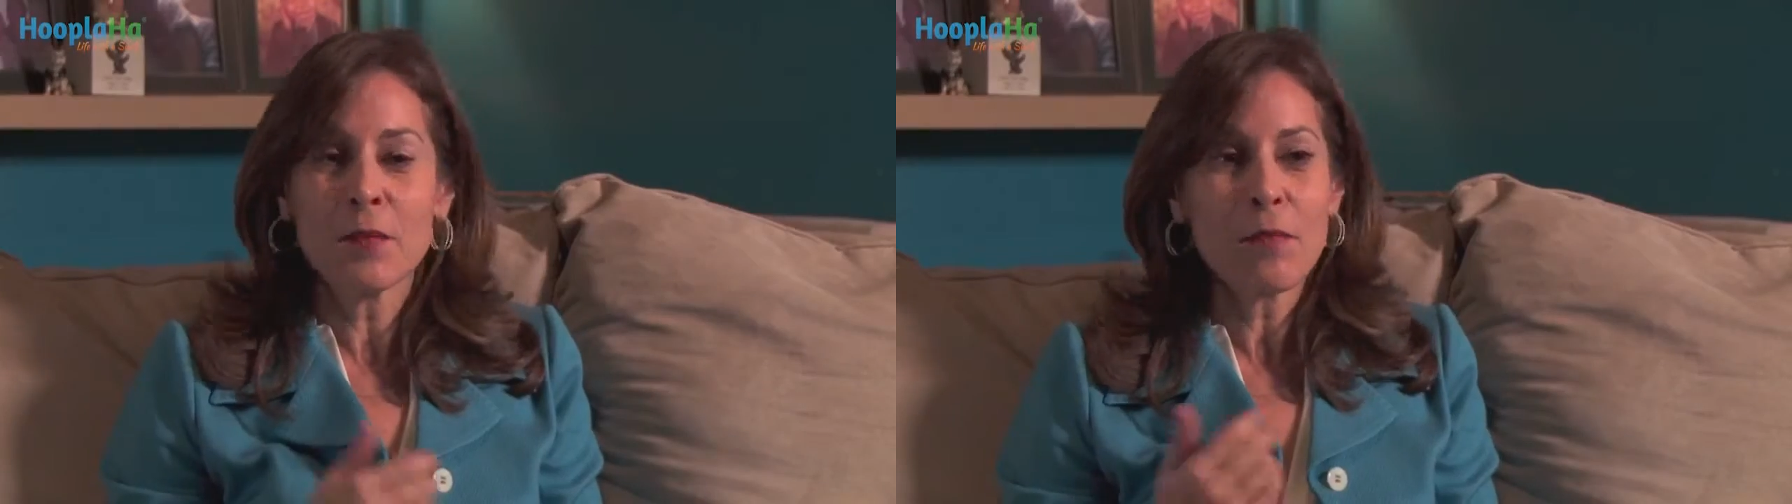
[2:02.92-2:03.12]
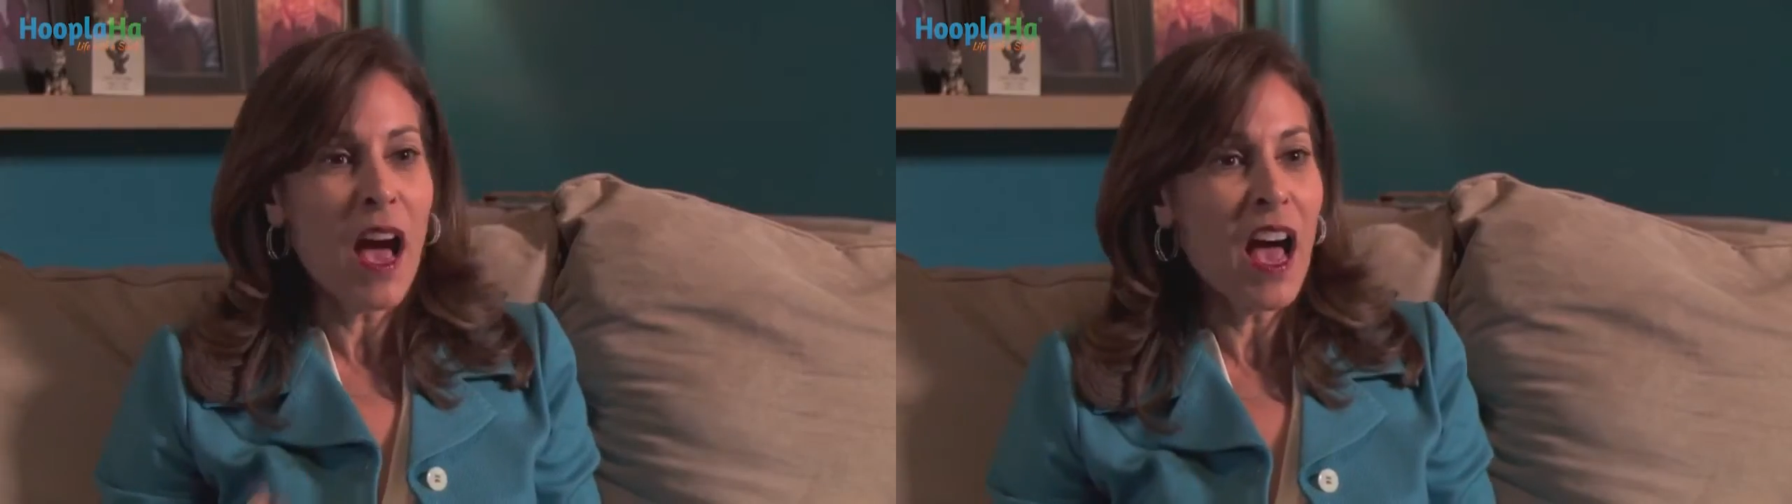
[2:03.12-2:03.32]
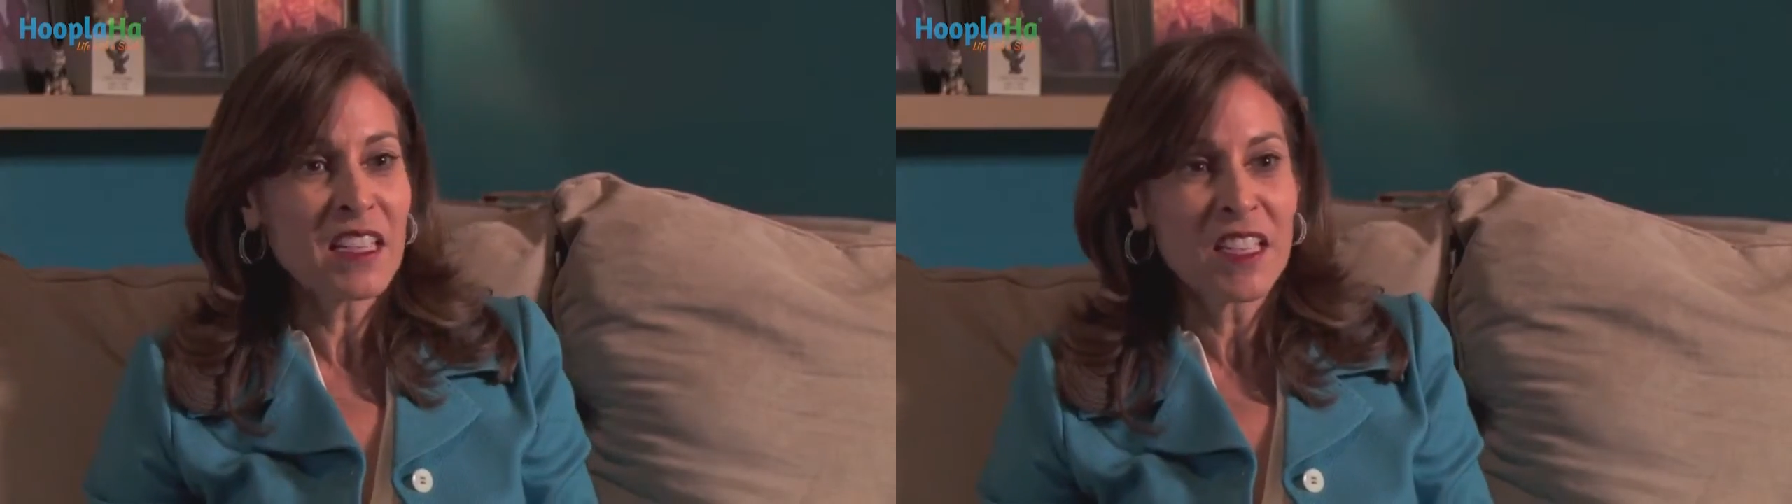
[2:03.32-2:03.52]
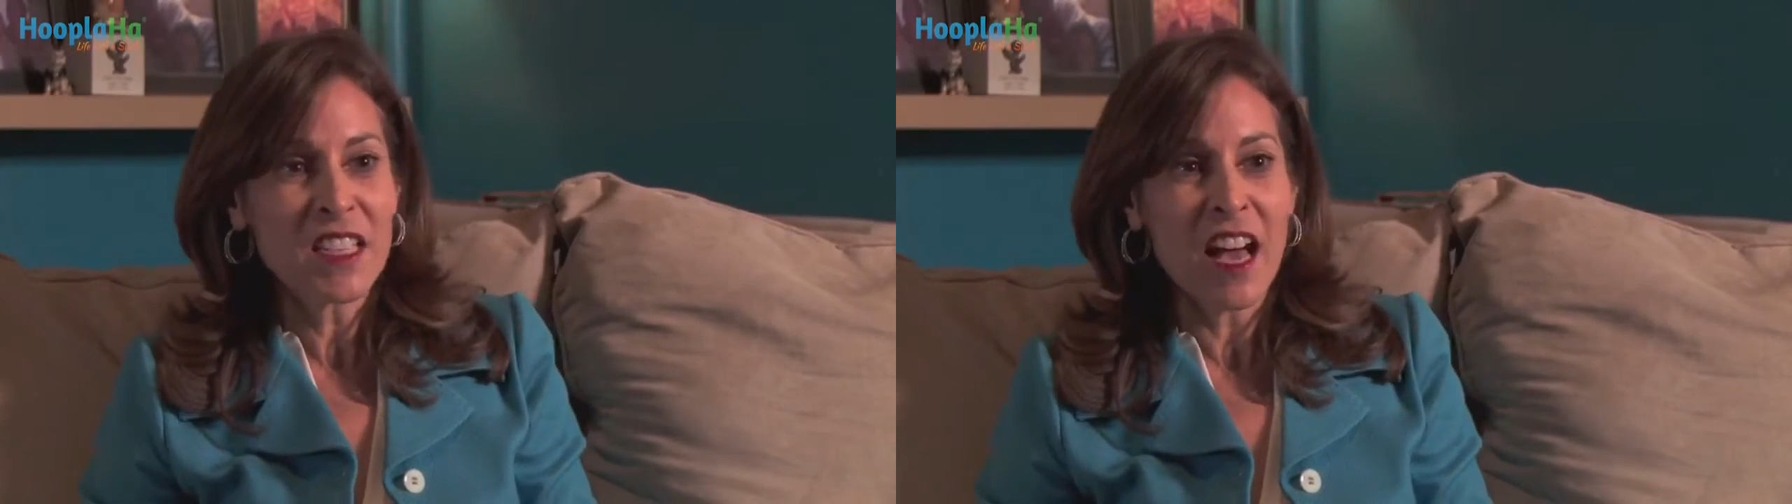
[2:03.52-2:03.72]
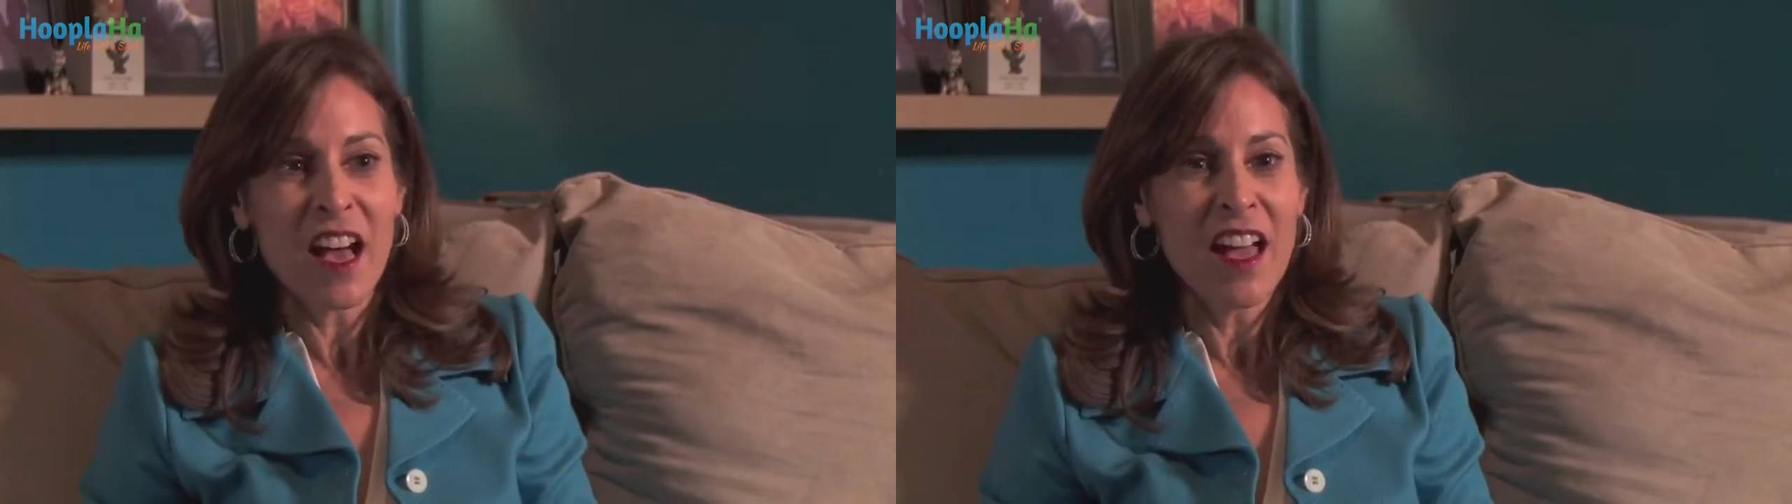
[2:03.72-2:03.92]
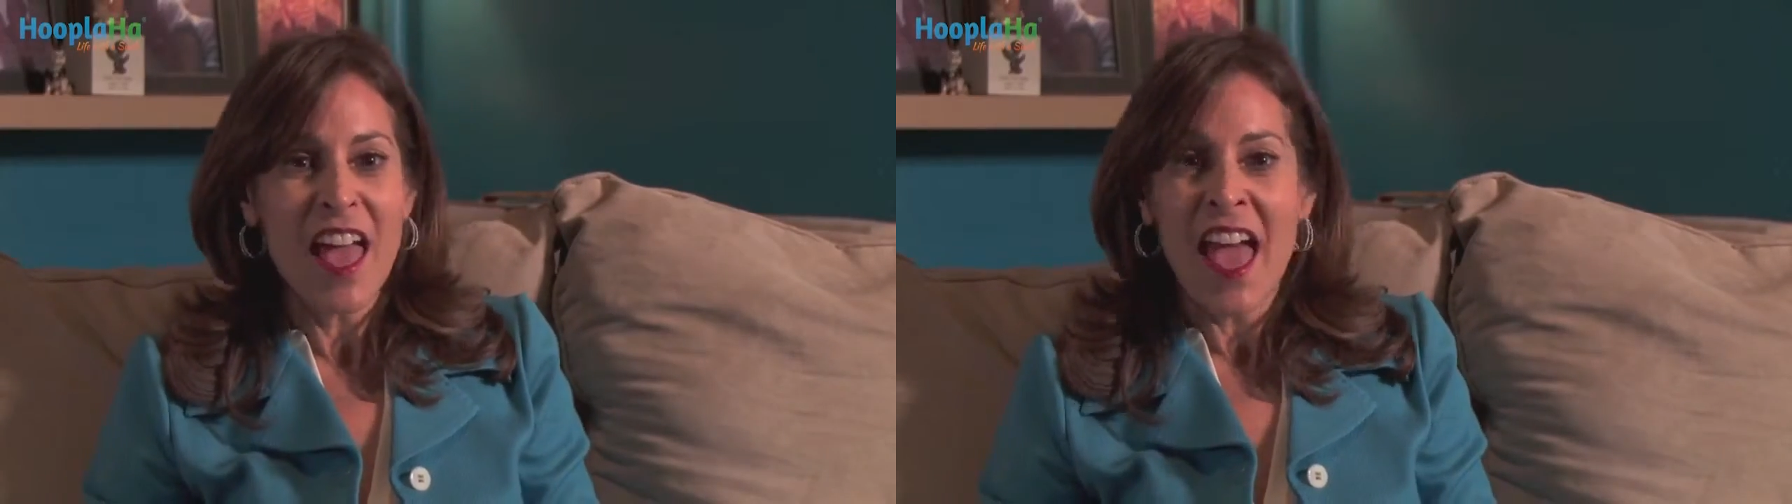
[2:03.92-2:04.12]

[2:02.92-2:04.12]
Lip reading: and pasta,